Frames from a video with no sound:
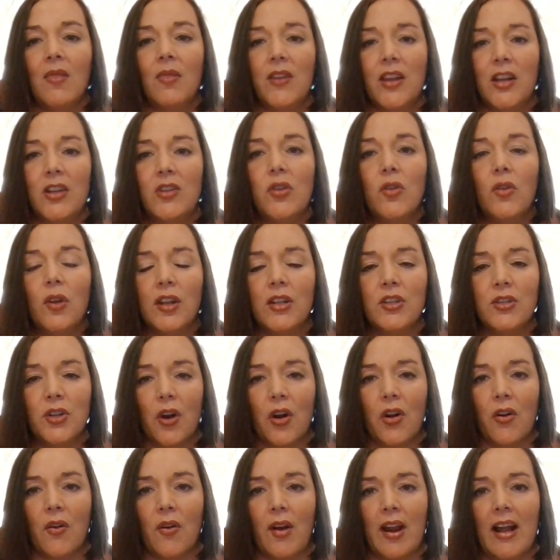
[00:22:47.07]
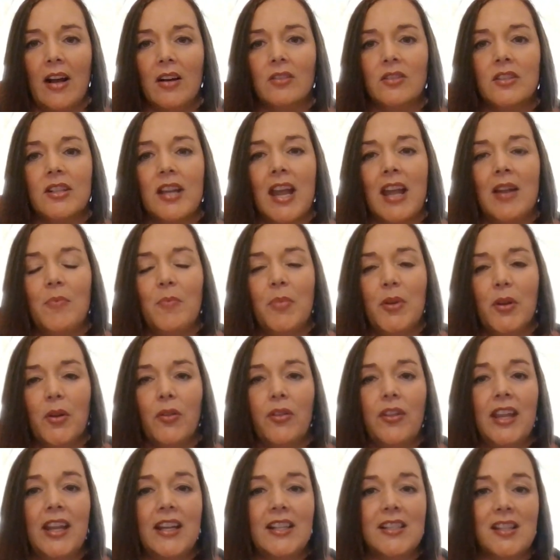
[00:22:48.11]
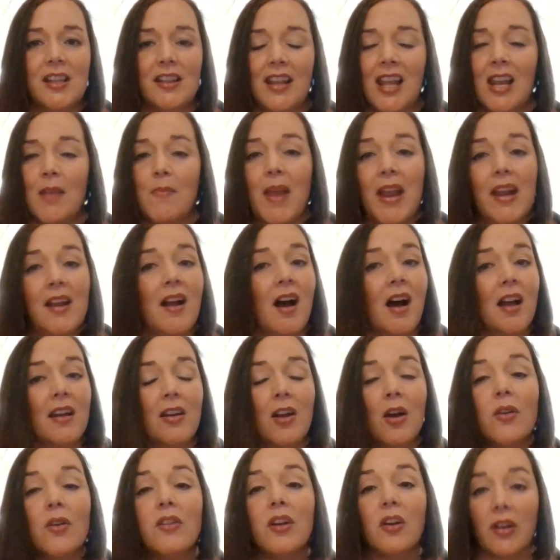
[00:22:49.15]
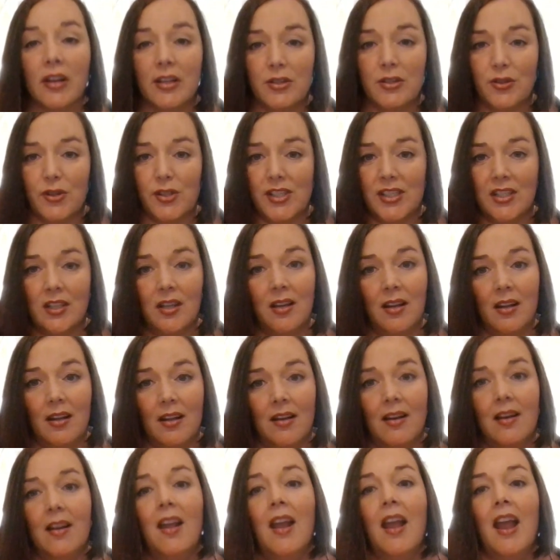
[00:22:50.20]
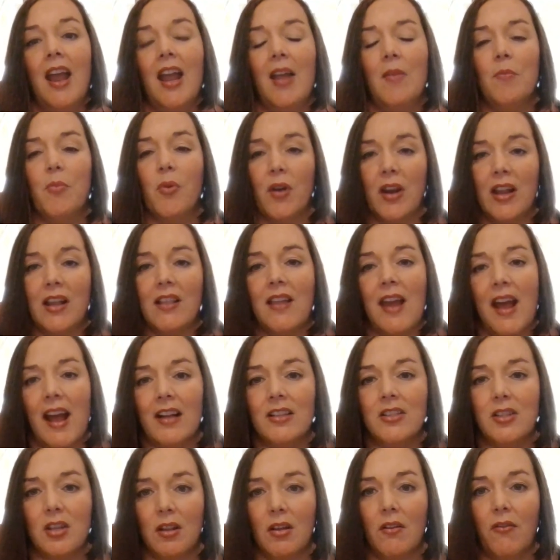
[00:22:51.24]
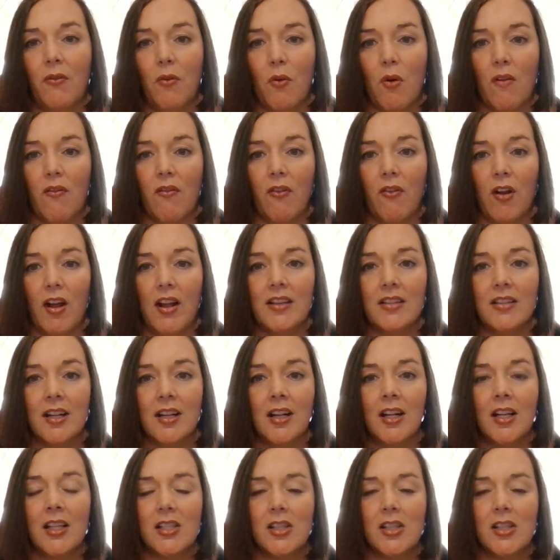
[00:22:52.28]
Then you can turn around and build things that they may not know they're interested in and bring that to the forefront.